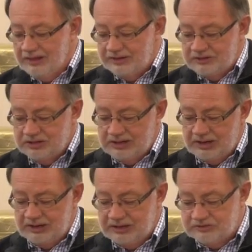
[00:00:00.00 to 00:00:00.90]
Then you
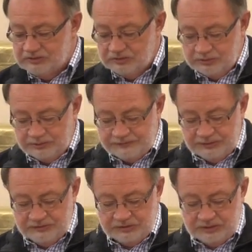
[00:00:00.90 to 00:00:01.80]
get into a little
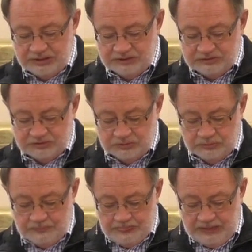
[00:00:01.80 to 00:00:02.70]
further
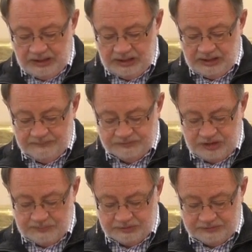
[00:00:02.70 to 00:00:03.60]
into uh,
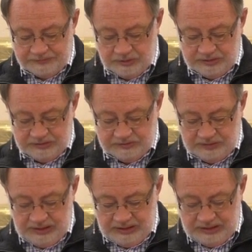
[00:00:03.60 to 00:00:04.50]
chapter
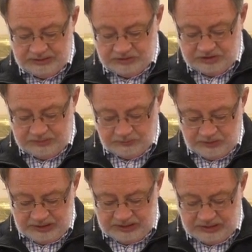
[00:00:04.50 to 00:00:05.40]
43 and you keep
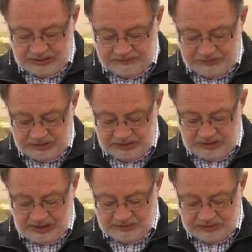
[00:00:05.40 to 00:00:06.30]
reading, and if you get
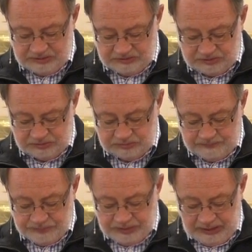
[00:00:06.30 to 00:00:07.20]
down into
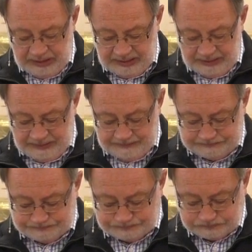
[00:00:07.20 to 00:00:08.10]

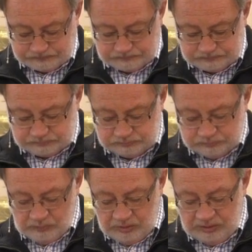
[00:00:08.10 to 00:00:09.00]
um,
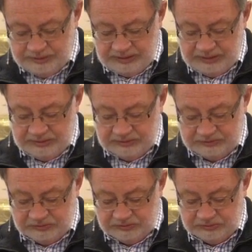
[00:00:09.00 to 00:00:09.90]
oh, down
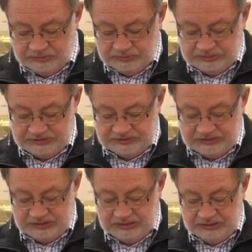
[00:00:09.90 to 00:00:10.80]
into, let's
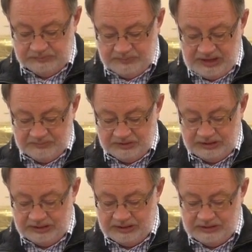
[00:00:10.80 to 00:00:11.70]
see,
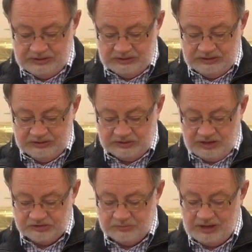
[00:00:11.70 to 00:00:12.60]
Babylon. He
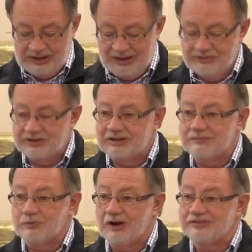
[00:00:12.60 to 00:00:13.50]
talks about how that
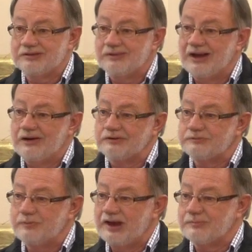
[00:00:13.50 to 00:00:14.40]
he brought them out
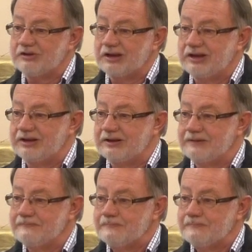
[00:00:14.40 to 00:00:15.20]
of Babylon.